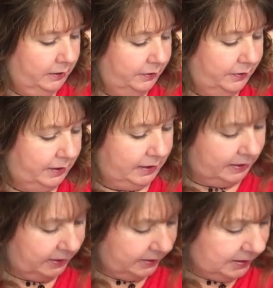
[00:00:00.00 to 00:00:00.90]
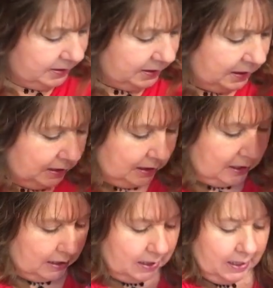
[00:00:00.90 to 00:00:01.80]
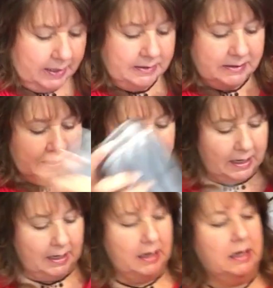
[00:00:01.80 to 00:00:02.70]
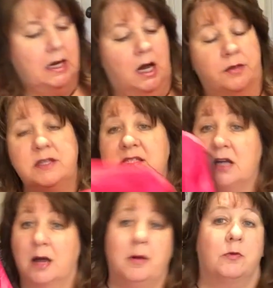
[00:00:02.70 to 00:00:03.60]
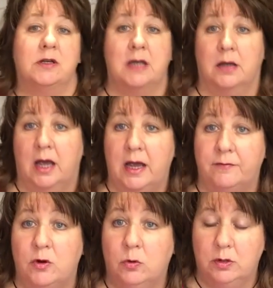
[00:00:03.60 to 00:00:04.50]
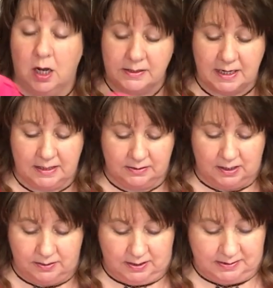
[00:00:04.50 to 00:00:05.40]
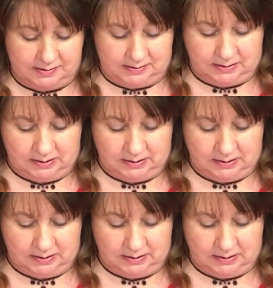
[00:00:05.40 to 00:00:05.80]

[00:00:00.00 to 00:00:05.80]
Then I take, this time I'm going to take, I have not done this